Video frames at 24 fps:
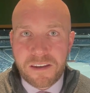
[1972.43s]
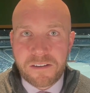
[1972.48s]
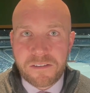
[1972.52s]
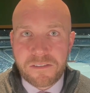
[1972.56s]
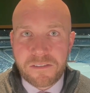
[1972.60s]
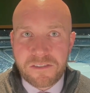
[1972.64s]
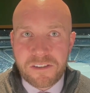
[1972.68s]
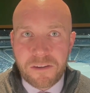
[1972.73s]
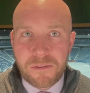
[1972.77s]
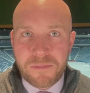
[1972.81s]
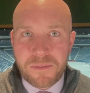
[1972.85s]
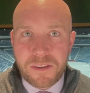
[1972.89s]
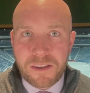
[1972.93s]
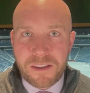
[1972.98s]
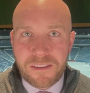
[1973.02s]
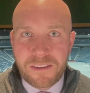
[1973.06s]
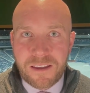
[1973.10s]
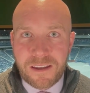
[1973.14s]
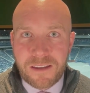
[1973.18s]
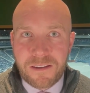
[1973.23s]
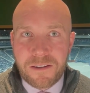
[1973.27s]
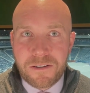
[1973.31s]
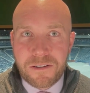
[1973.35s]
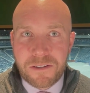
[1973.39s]
are something
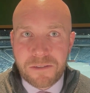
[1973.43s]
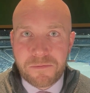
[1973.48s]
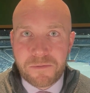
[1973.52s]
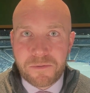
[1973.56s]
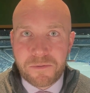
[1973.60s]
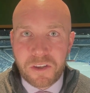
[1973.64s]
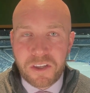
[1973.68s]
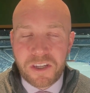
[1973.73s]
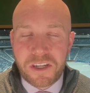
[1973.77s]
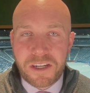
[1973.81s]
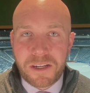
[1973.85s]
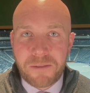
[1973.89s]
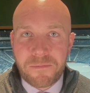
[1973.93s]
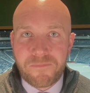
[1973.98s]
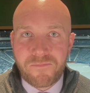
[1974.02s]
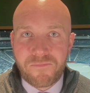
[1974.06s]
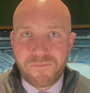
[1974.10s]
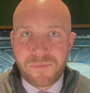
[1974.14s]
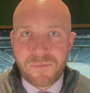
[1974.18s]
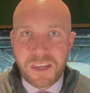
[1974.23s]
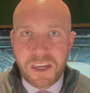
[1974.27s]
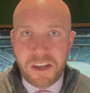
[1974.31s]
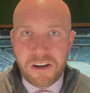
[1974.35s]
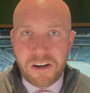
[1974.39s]
that you could really
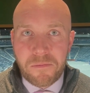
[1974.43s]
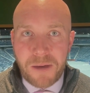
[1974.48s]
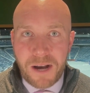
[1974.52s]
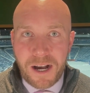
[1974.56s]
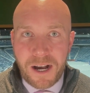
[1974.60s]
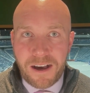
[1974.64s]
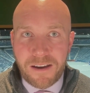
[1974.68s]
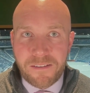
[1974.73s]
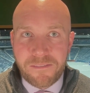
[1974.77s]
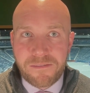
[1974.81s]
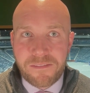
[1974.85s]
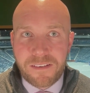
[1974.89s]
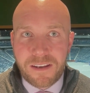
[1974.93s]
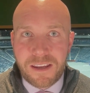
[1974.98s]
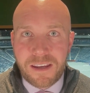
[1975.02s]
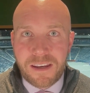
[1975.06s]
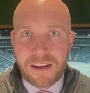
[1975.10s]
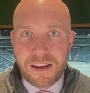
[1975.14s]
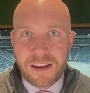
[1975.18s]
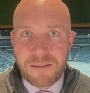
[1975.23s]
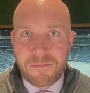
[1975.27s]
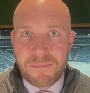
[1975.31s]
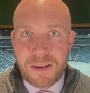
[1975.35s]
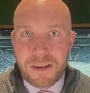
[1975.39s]
hit them on,
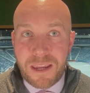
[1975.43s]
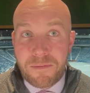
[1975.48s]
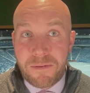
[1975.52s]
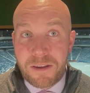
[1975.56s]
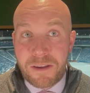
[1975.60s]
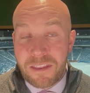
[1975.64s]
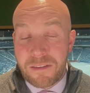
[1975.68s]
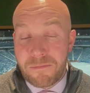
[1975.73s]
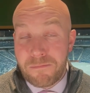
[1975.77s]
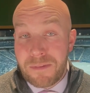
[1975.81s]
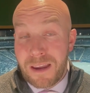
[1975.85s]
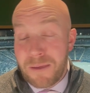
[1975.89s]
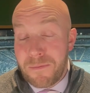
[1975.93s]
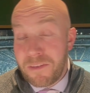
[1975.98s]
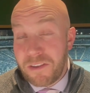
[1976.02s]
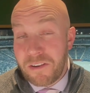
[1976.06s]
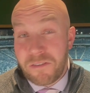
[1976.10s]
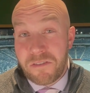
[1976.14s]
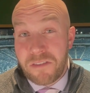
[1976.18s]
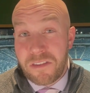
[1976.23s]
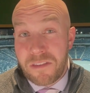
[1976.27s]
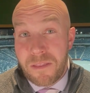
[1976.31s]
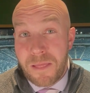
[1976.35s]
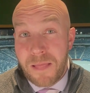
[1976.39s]
and maybe
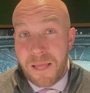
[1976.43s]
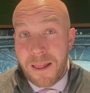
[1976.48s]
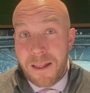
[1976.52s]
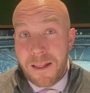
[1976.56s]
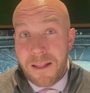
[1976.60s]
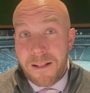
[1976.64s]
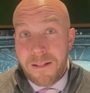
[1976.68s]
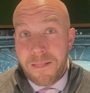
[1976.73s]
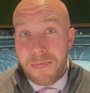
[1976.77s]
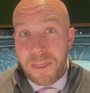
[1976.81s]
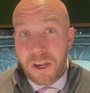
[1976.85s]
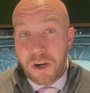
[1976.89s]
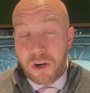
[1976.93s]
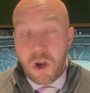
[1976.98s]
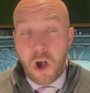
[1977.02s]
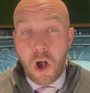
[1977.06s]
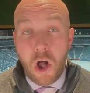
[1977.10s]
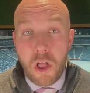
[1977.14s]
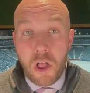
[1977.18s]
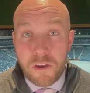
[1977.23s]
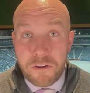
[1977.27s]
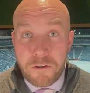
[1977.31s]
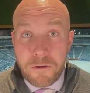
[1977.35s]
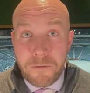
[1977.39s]
they're
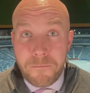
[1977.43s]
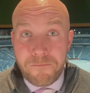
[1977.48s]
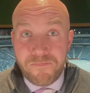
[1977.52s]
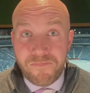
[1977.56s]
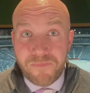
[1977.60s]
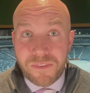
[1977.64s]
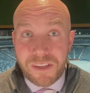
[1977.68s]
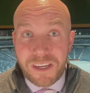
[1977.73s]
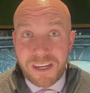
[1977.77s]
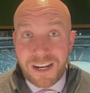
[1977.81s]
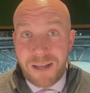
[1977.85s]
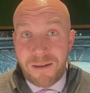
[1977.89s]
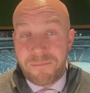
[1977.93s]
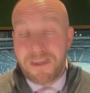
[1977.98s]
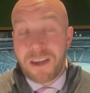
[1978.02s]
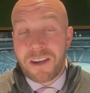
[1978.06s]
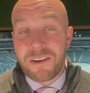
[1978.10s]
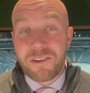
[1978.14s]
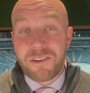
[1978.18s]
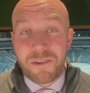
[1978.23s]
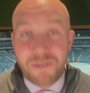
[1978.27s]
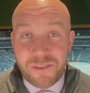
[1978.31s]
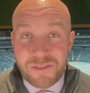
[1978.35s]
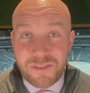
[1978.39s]
calling them, and I'm
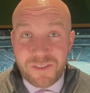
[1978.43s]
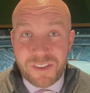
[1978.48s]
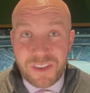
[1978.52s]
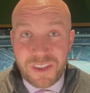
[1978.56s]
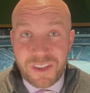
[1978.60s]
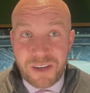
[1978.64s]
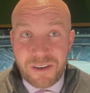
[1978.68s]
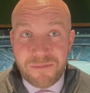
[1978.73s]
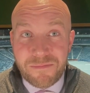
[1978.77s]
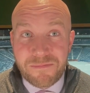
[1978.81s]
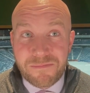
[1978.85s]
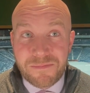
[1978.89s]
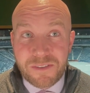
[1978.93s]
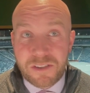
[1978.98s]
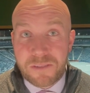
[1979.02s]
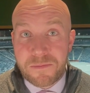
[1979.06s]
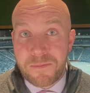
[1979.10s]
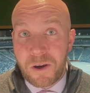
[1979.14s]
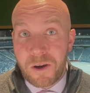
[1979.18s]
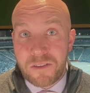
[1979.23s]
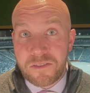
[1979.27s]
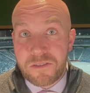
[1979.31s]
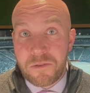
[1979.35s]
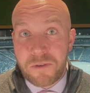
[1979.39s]
not noticing them because the
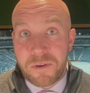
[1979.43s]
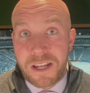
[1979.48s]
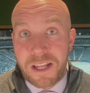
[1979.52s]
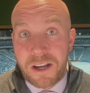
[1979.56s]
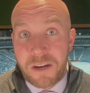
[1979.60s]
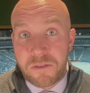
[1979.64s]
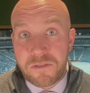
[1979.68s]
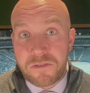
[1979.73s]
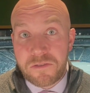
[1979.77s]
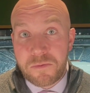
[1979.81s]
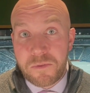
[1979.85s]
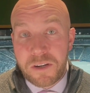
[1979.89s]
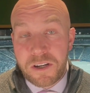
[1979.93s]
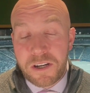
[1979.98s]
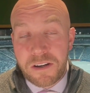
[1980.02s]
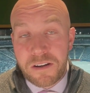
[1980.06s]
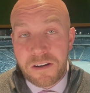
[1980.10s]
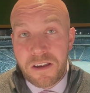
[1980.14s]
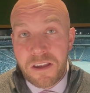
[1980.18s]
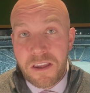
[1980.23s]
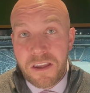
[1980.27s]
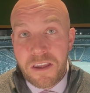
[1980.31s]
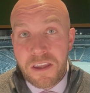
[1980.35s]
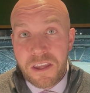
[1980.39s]
ball's going
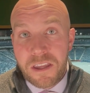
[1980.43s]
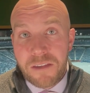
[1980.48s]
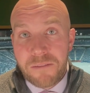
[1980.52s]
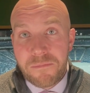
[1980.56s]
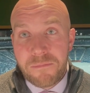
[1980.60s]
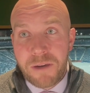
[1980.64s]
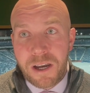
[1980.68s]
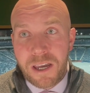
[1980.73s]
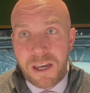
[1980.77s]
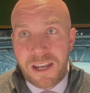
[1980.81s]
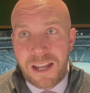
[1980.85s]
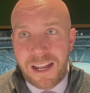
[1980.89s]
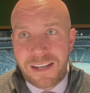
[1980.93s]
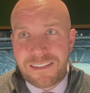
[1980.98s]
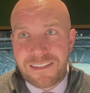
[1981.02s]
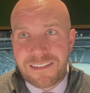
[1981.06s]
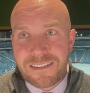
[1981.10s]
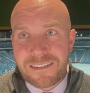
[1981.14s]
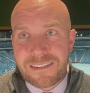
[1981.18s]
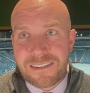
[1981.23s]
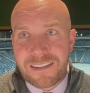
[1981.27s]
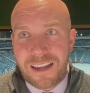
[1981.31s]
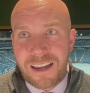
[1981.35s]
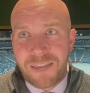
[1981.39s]
elsewhere. But
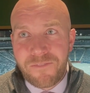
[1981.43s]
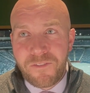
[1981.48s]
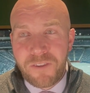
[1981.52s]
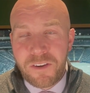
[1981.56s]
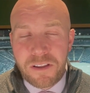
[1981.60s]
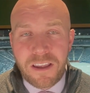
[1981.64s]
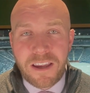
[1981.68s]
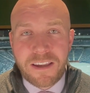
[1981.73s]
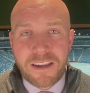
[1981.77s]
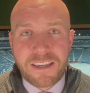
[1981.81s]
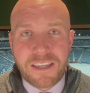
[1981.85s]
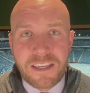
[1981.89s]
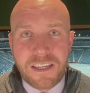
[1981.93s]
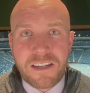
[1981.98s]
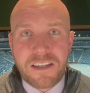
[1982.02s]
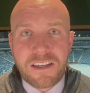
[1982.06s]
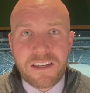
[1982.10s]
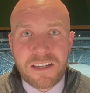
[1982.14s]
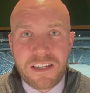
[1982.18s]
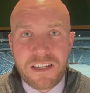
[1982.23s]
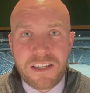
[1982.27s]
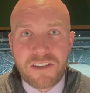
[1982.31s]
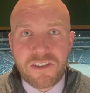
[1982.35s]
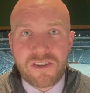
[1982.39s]
I feel like
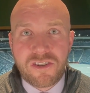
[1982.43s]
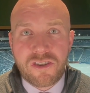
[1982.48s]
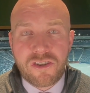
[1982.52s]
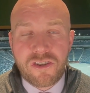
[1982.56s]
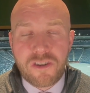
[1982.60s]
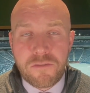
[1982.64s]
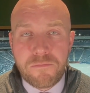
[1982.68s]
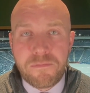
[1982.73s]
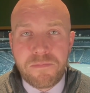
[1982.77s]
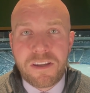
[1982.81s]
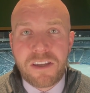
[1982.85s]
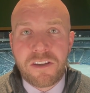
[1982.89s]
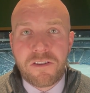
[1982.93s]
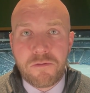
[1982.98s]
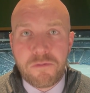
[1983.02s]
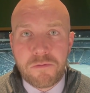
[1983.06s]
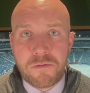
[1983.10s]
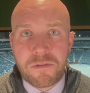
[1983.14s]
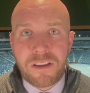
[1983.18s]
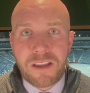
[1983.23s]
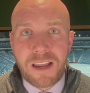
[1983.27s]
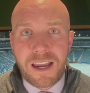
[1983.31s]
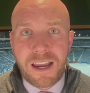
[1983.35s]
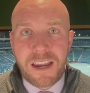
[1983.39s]
he should be
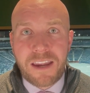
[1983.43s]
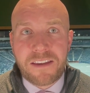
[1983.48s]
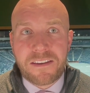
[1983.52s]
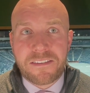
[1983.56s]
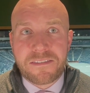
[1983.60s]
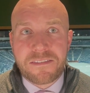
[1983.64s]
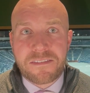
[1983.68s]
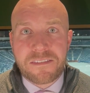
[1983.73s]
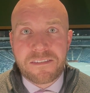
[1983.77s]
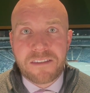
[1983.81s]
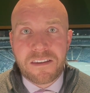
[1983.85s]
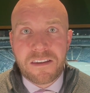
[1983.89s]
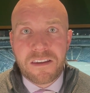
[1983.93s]
utilized